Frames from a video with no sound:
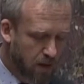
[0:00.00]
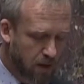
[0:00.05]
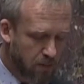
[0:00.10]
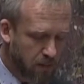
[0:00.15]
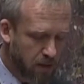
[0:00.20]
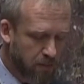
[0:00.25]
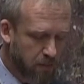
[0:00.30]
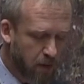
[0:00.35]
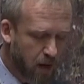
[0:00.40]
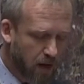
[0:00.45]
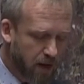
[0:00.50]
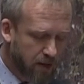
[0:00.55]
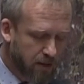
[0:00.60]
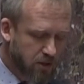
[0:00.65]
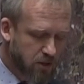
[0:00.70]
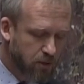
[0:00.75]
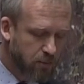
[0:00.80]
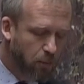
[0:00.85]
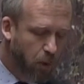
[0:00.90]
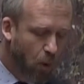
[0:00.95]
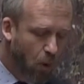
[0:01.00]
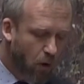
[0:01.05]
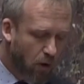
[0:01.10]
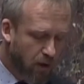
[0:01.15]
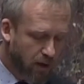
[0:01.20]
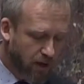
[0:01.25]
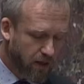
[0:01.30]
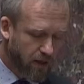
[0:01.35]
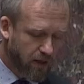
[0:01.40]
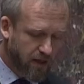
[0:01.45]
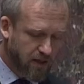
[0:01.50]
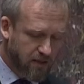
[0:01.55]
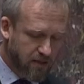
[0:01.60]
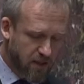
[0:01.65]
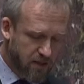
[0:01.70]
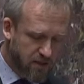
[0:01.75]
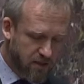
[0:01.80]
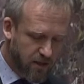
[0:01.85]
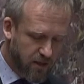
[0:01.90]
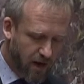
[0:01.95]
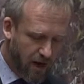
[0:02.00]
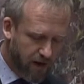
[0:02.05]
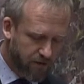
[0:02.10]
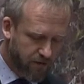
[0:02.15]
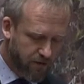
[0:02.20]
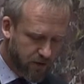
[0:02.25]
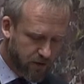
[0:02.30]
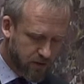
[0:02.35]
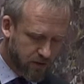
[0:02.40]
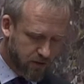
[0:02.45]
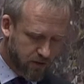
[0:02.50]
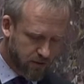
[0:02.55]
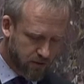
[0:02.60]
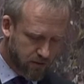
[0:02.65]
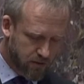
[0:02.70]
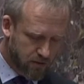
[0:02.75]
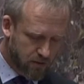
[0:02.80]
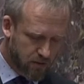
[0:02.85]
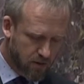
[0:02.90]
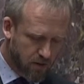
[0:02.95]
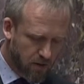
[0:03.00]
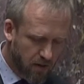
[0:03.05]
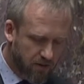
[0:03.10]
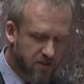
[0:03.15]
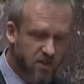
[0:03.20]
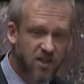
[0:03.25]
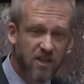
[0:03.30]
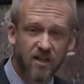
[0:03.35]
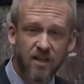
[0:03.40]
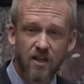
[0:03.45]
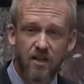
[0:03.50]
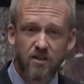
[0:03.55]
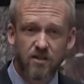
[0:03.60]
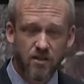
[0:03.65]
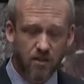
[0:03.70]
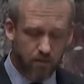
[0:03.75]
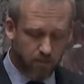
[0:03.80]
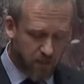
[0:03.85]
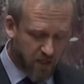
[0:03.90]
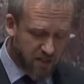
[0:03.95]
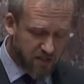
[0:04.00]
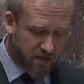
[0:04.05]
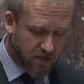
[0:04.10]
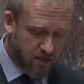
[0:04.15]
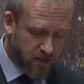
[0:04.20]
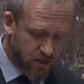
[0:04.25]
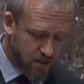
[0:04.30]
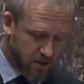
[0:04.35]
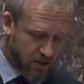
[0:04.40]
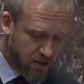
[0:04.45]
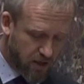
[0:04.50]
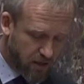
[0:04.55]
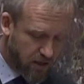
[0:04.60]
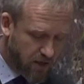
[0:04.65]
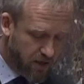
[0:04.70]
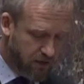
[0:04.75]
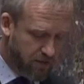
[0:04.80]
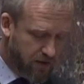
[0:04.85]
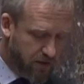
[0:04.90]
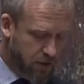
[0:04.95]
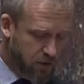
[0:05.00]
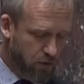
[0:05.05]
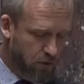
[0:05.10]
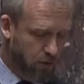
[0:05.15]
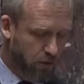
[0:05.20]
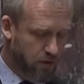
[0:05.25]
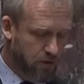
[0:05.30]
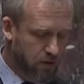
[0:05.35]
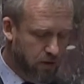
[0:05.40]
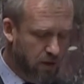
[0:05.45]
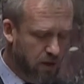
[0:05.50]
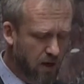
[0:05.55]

but by supporting existing efforts of cities and businesses and individuals.